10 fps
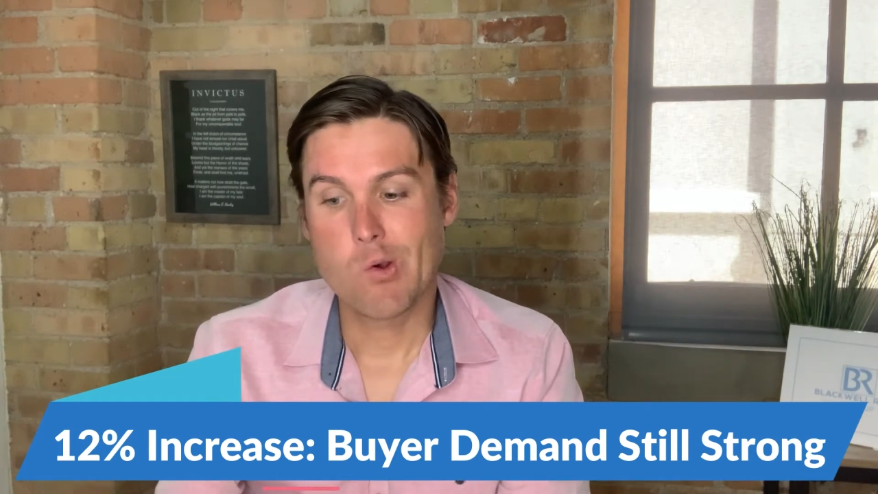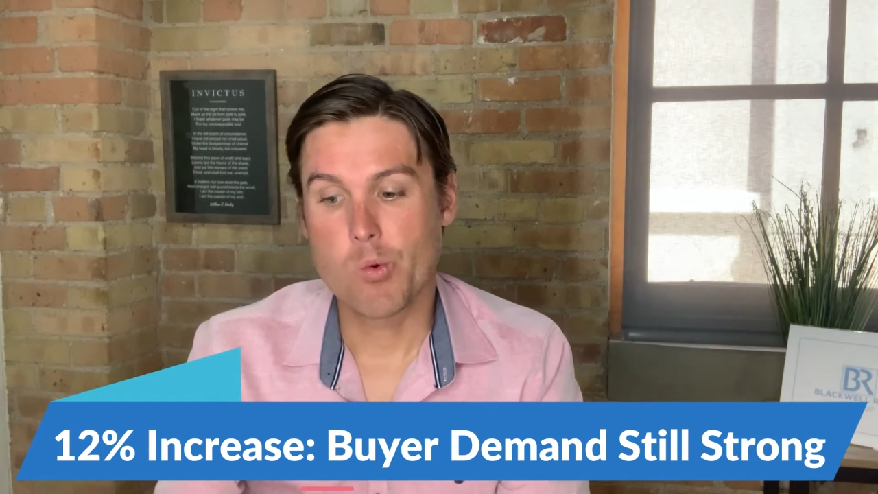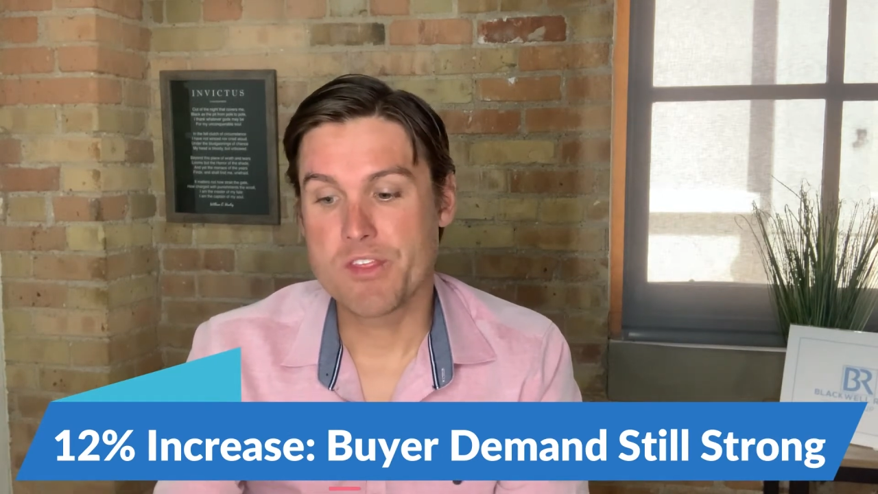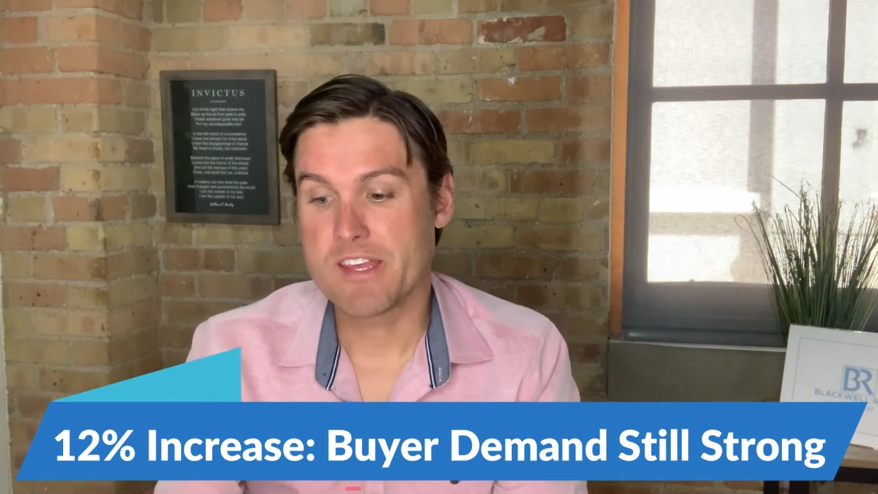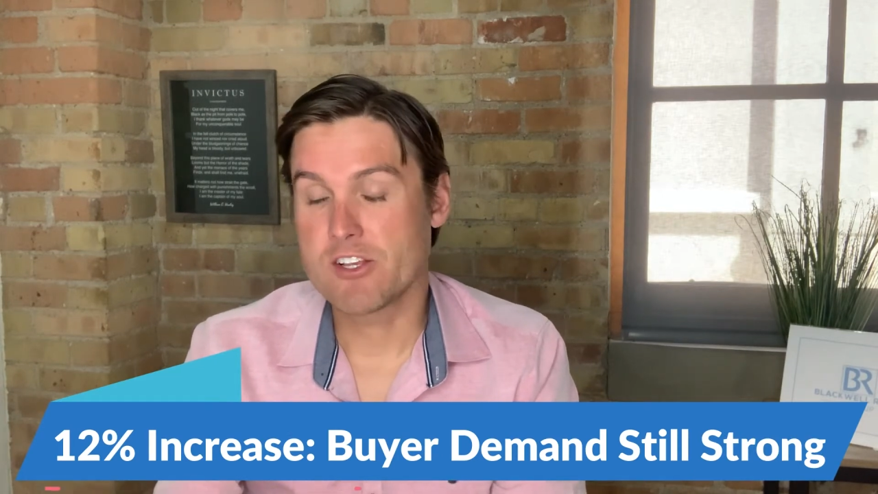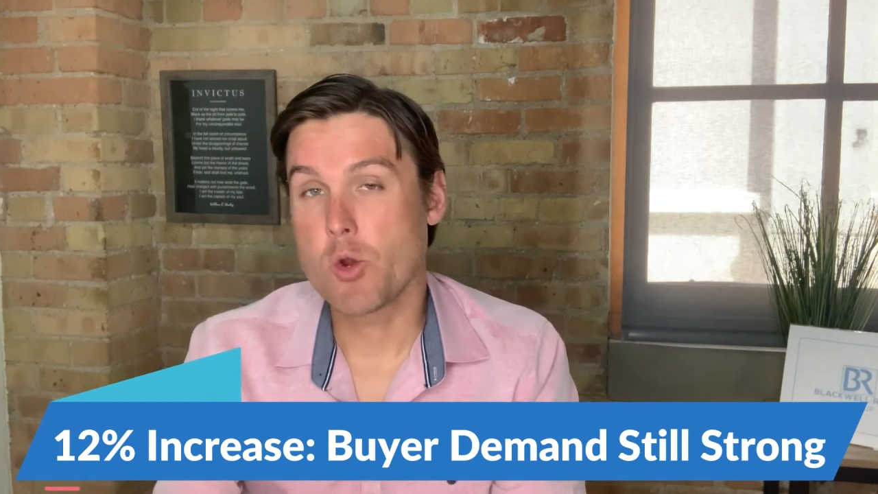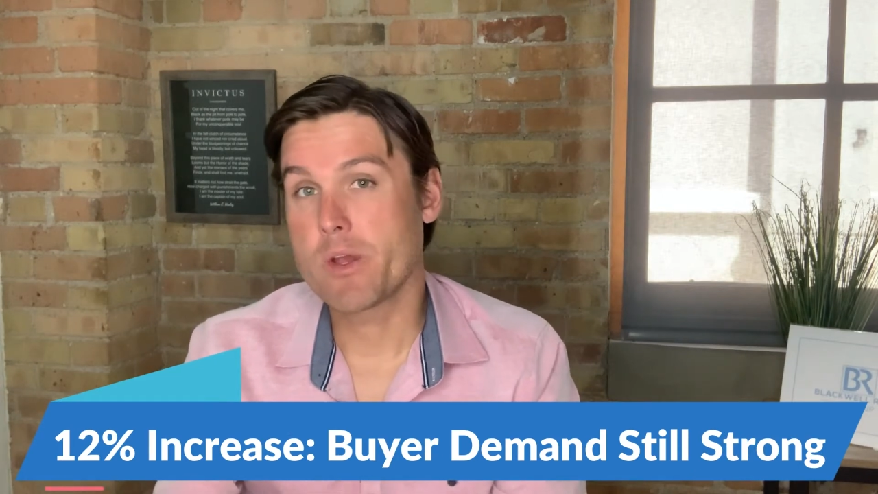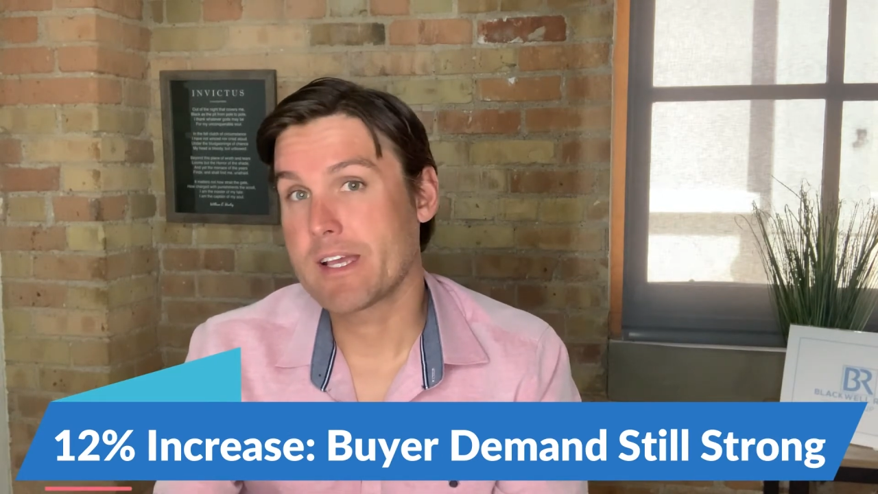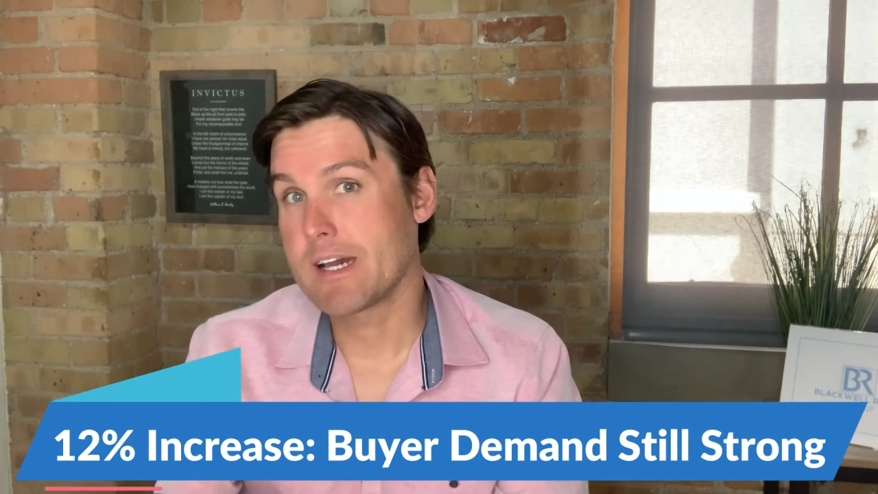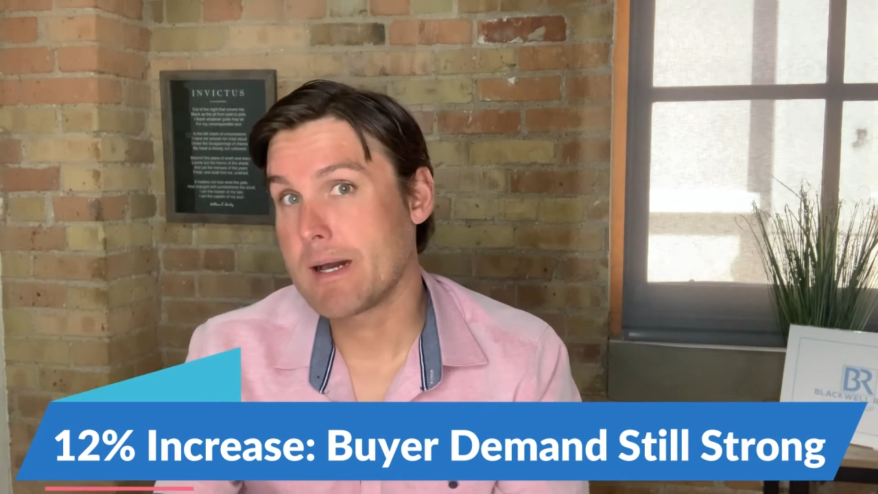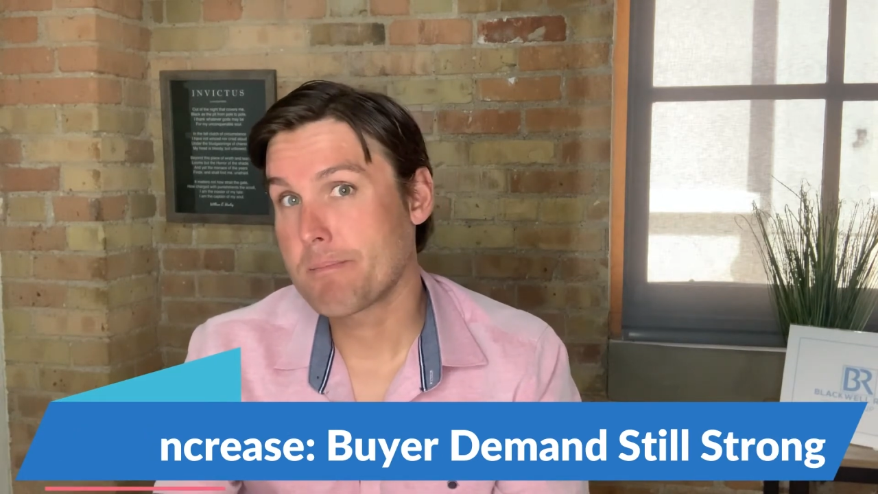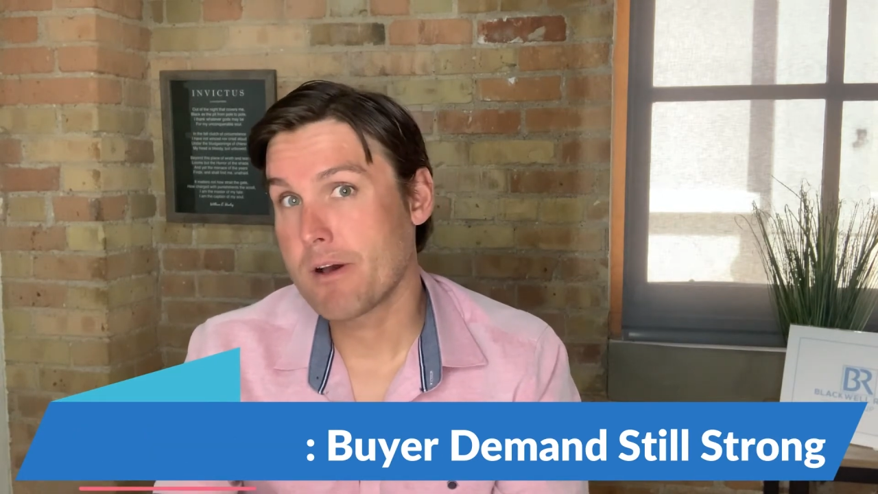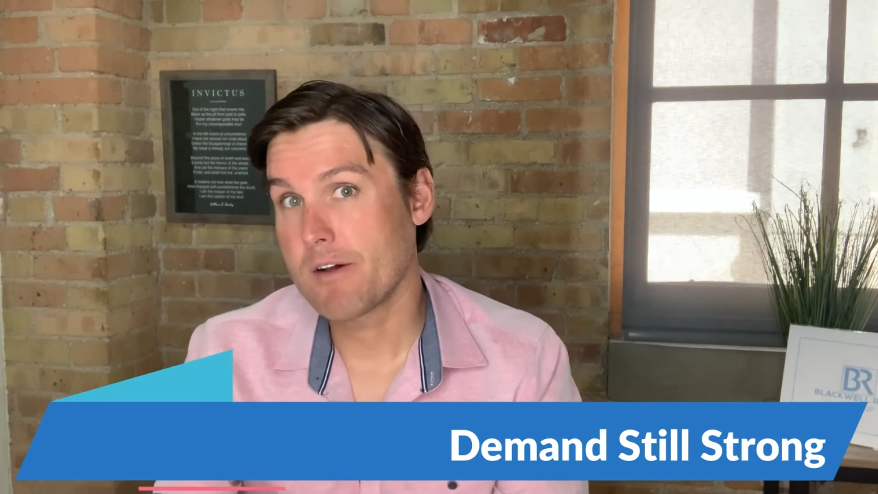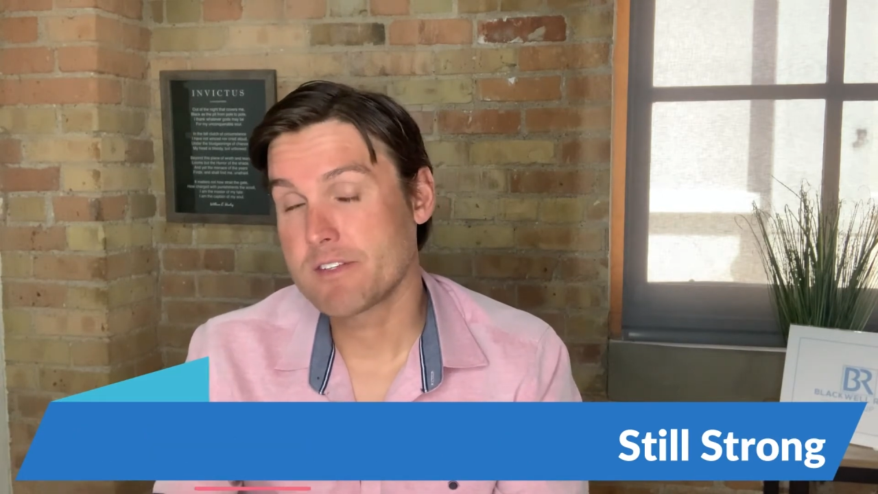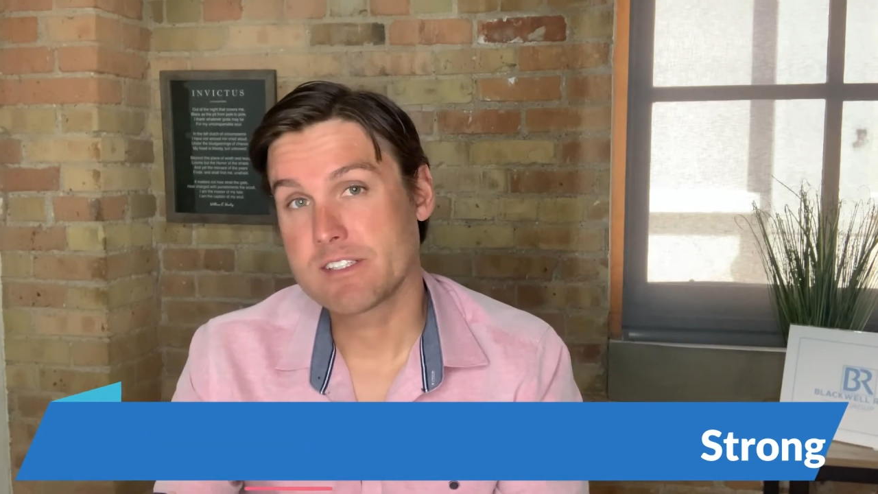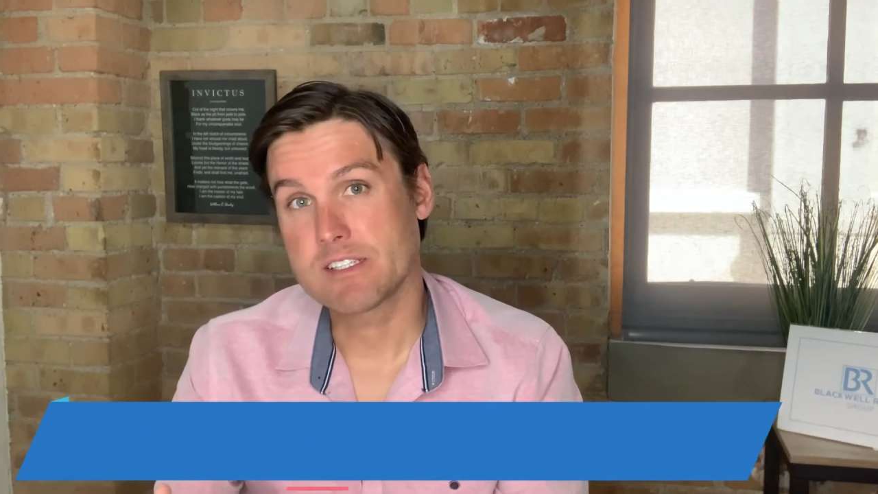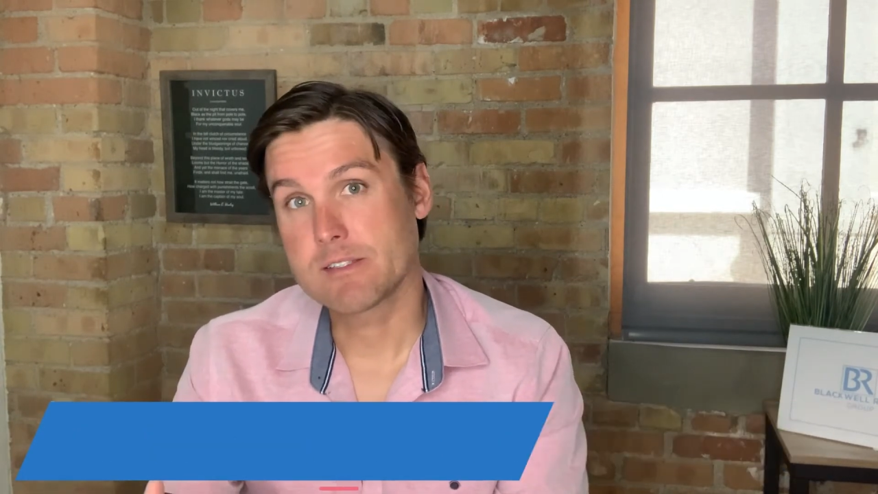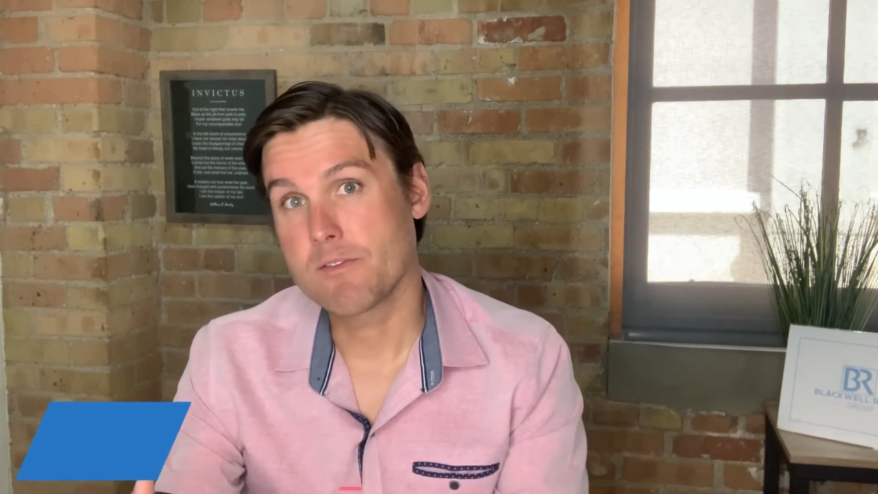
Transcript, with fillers: With it going up, obviously it's